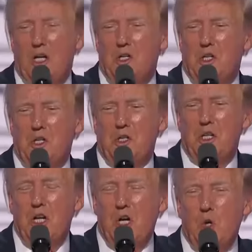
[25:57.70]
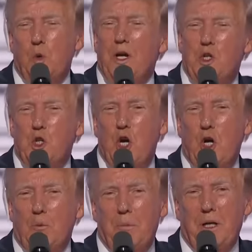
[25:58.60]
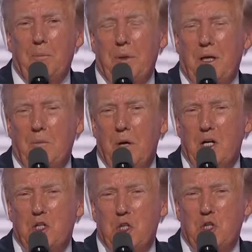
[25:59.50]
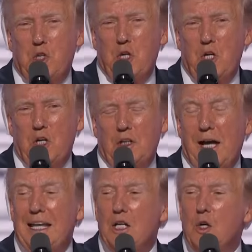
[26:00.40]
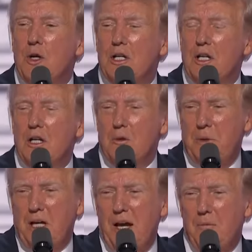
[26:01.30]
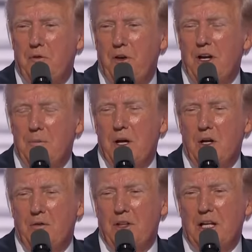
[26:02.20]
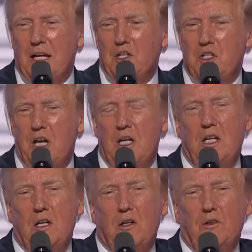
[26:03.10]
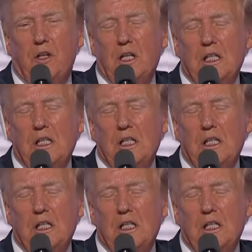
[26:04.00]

does his great song, big, big monster song. I had no idea. You know, he became a friend of mine over the last ten years,